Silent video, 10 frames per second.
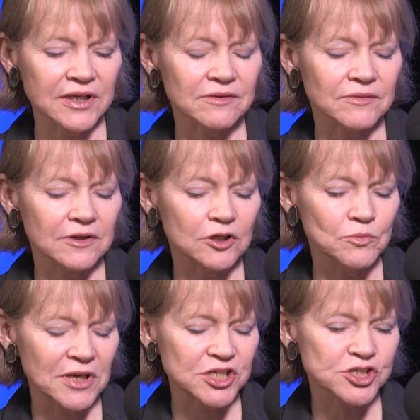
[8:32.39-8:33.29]
like
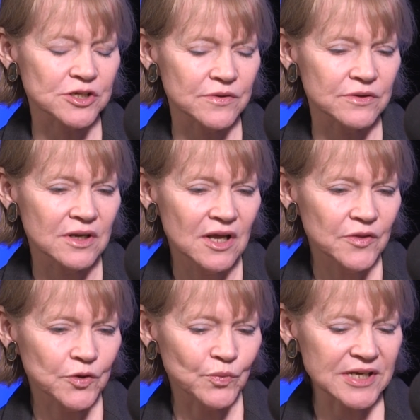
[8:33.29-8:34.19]
you mentioned
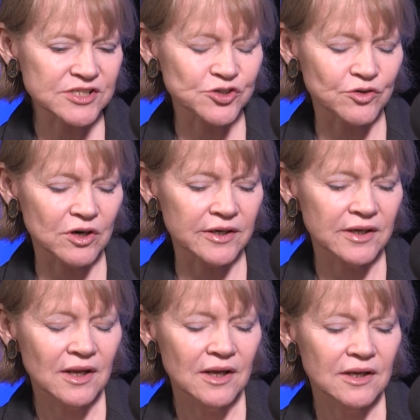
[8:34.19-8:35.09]
the restaurant